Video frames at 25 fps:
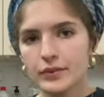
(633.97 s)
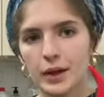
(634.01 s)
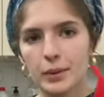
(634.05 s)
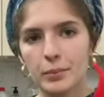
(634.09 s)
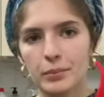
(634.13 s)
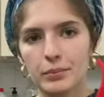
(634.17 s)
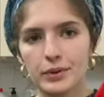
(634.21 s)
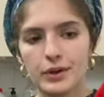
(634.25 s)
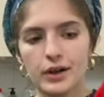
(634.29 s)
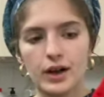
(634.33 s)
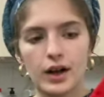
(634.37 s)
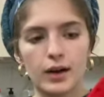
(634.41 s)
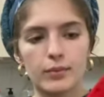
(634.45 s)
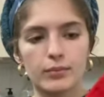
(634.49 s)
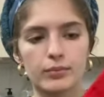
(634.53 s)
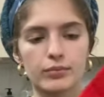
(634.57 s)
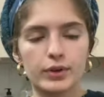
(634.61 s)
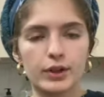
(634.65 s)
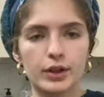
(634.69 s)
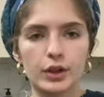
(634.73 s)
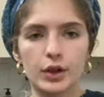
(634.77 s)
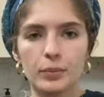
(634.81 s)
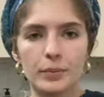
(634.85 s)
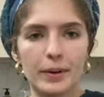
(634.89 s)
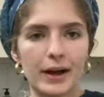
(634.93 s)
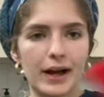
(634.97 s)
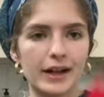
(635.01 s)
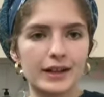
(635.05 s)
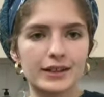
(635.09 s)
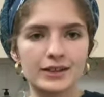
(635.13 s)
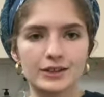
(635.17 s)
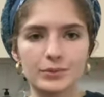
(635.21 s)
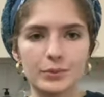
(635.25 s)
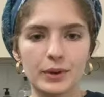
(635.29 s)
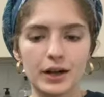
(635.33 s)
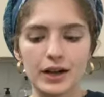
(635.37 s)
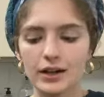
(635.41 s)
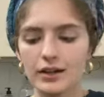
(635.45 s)
Brillo pad as
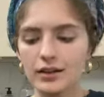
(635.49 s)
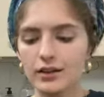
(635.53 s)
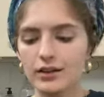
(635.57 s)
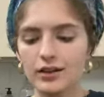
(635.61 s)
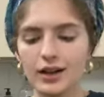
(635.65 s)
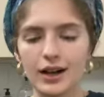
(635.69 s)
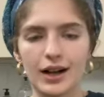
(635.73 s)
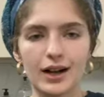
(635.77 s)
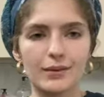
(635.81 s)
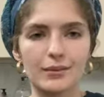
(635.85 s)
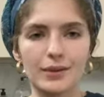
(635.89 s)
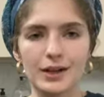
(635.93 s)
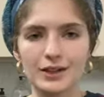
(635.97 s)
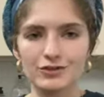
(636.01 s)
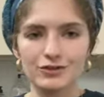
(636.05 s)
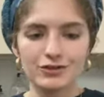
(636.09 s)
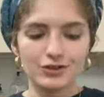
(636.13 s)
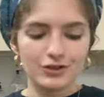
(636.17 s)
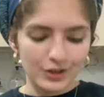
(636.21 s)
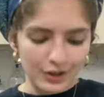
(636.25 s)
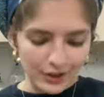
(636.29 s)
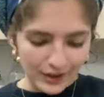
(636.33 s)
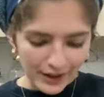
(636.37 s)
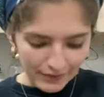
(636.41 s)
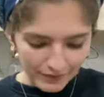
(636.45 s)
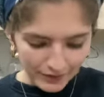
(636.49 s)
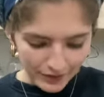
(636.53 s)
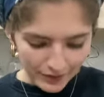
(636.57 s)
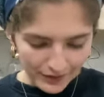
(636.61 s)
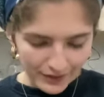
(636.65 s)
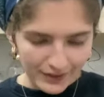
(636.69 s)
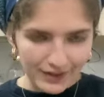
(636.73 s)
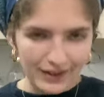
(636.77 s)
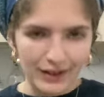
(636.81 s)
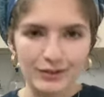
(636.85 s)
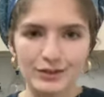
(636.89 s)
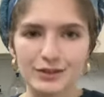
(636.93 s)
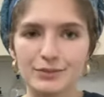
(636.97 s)
well. I just took everything
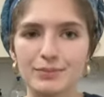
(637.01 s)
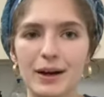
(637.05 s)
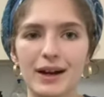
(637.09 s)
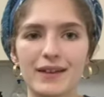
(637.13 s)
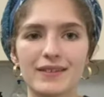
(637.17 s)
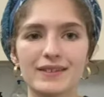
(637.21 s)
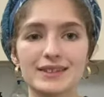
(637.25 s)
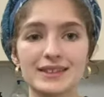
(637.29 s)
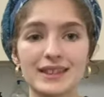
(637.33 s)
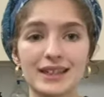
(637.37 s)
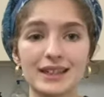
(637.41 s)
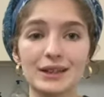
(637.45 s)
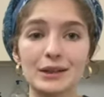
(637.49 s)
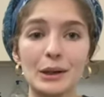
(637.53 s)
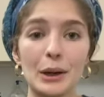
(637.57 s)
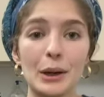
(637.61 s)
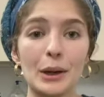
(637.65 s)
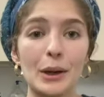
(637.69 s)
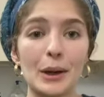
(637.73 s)
that was by the sink.